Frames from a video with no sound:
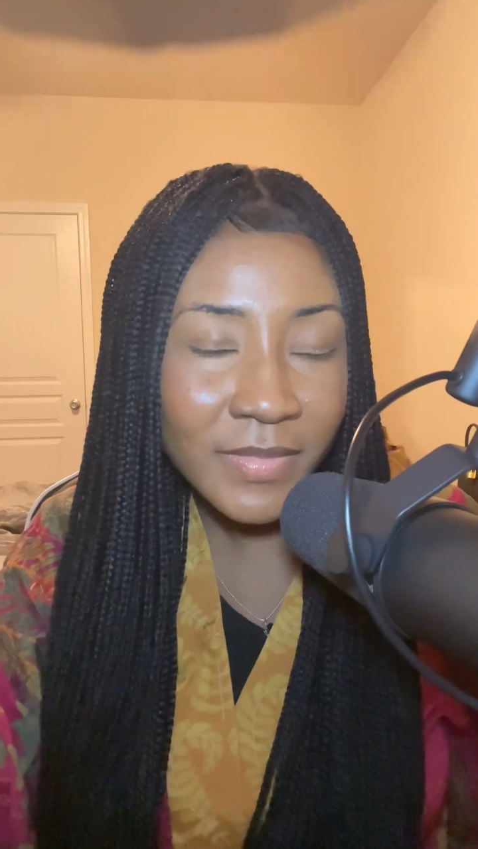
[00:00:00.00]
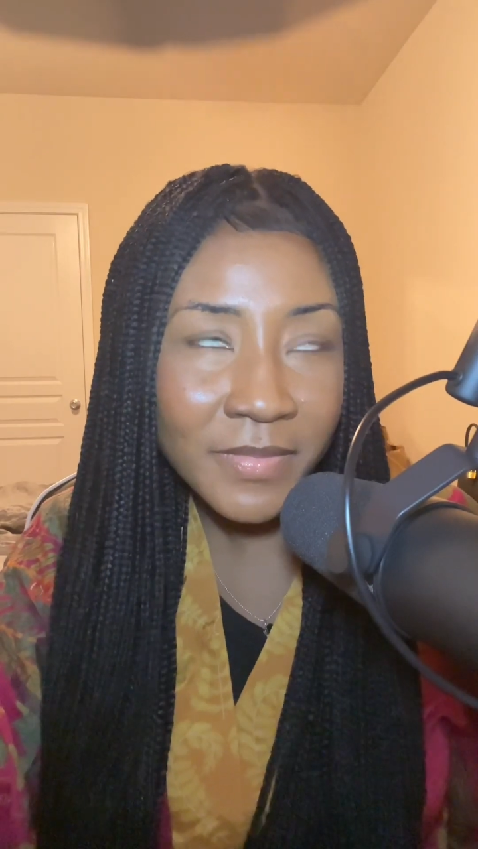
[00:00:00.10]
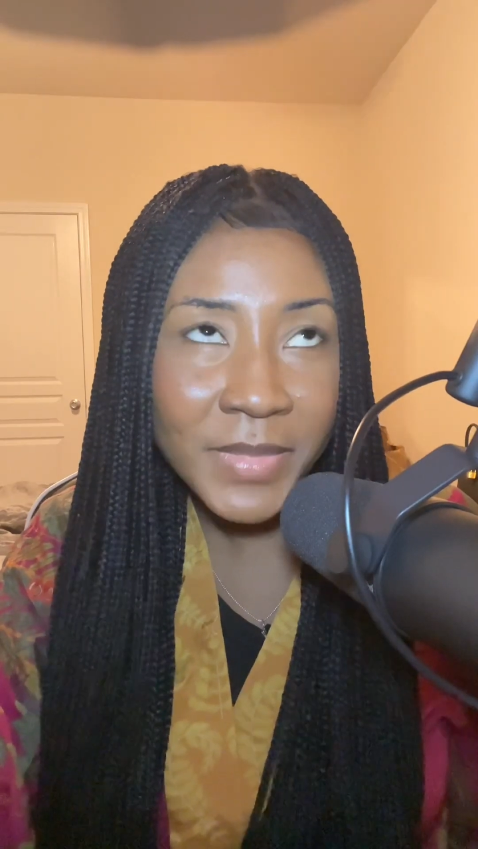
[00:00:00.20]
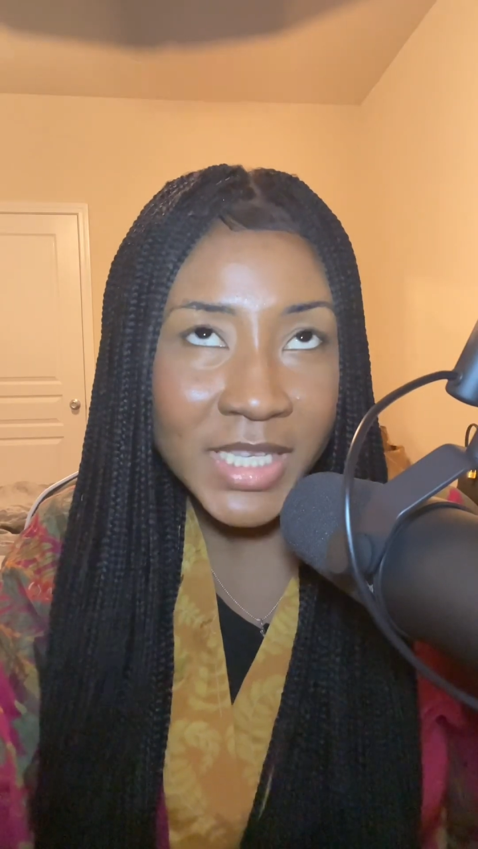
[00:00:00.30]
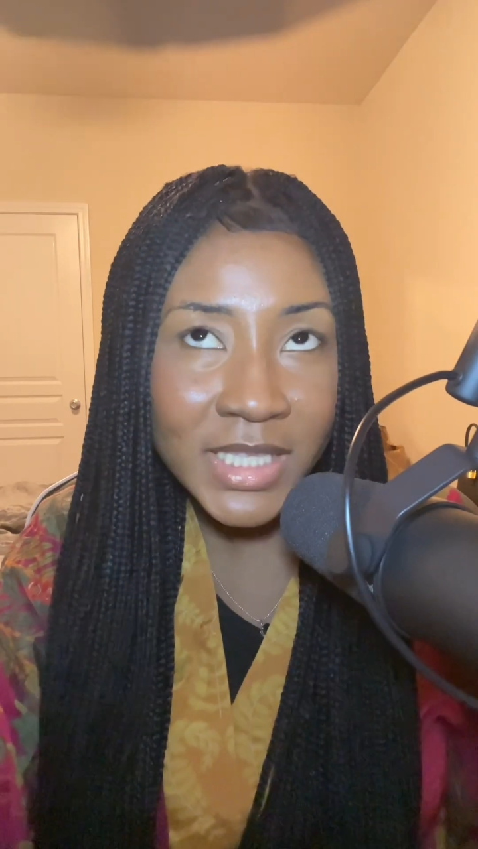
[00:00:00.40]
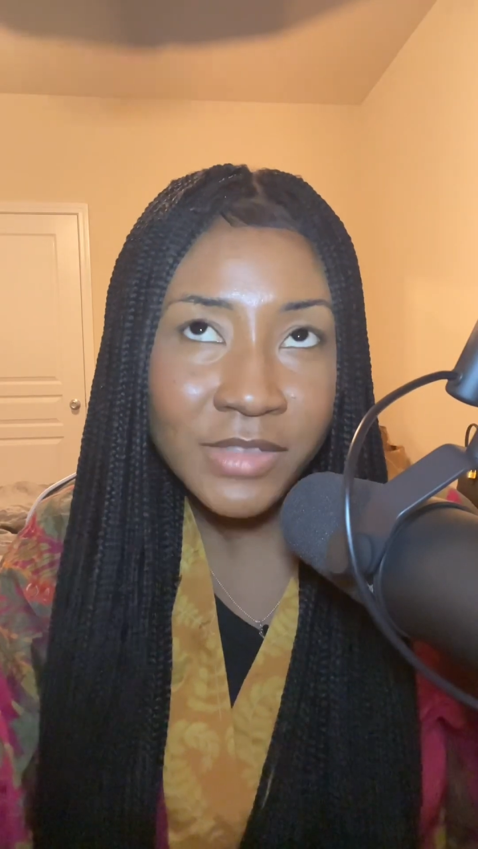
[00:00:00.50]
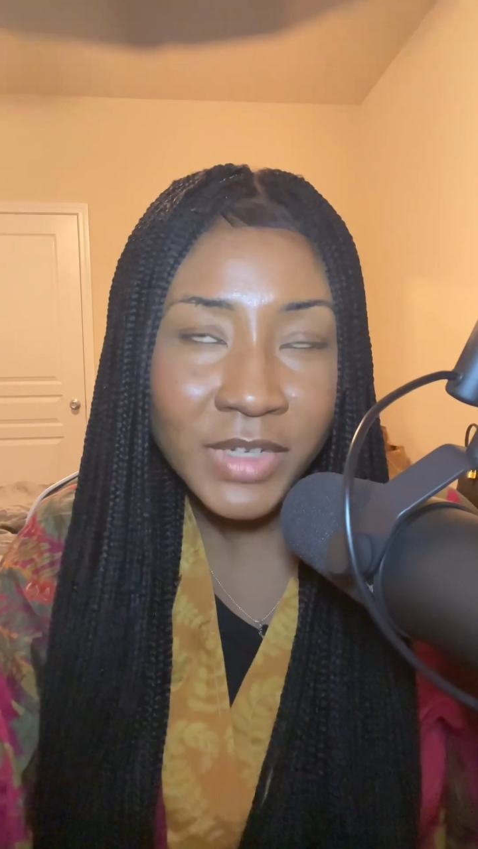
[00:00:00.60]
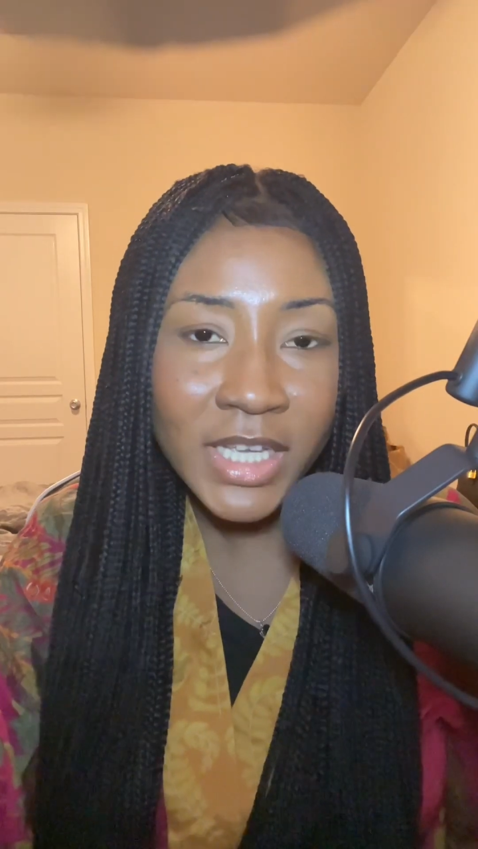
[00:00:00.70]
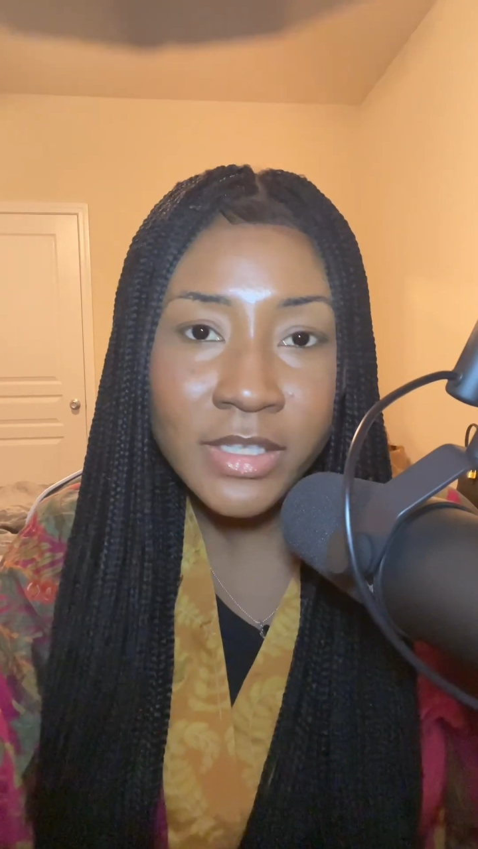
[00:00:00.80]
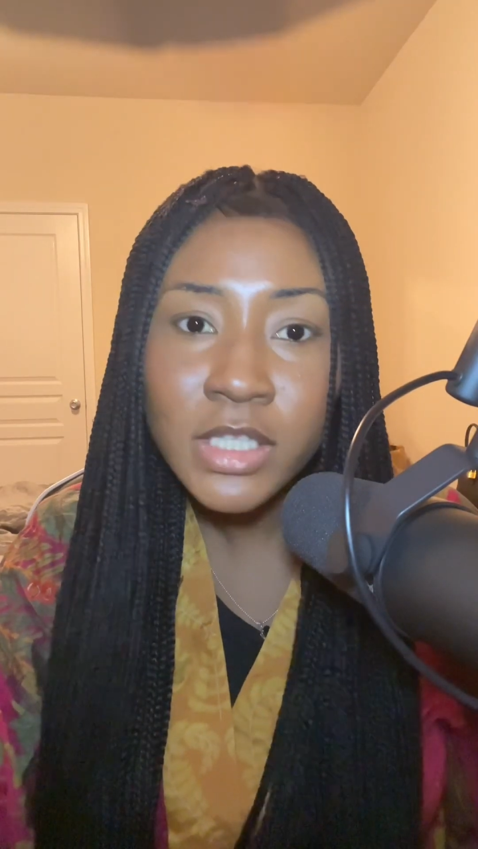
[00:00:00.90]
Best
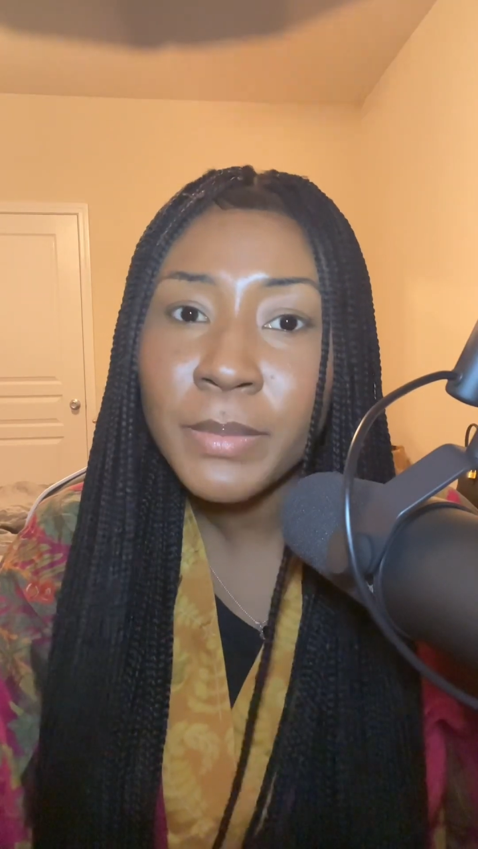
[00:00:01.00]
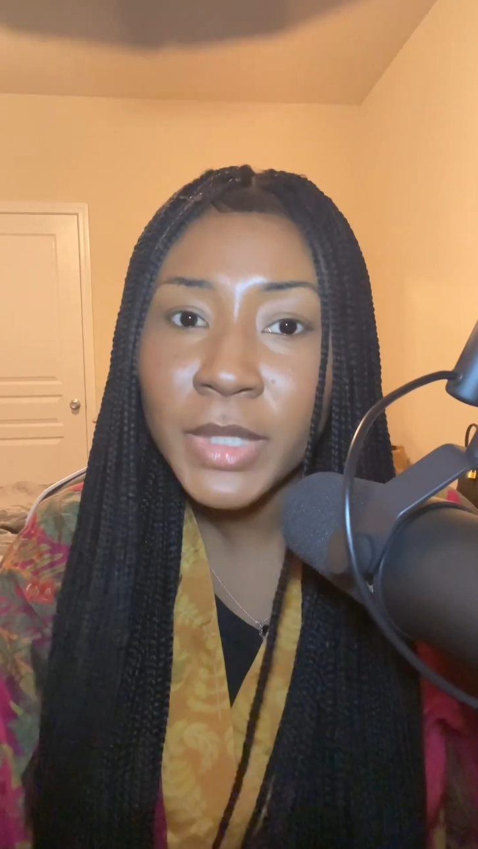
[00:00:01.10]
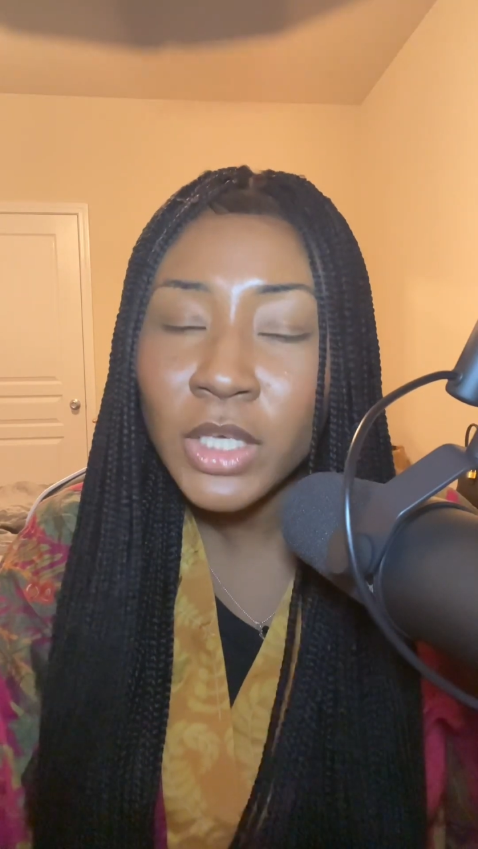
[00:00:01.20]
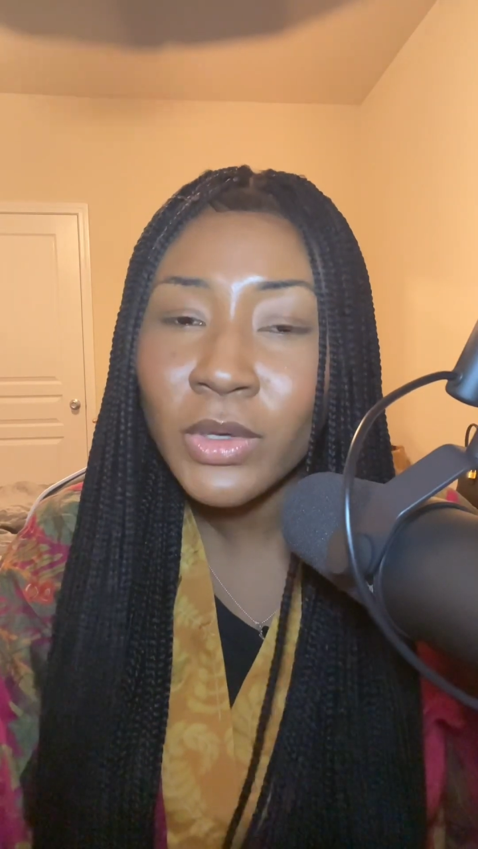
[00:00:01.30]
advice, be